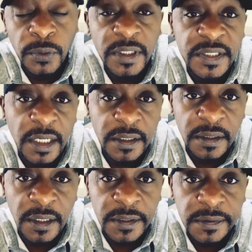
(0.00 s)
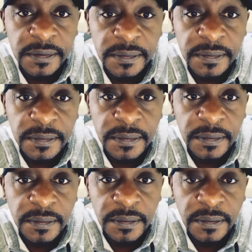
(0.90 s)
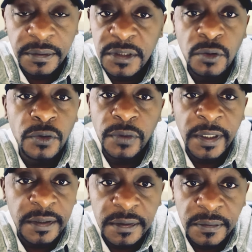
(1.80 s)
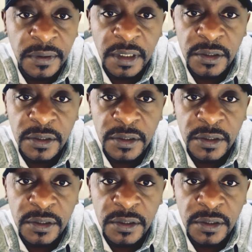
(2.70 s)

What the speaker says: are deciding that this is going to end, okay?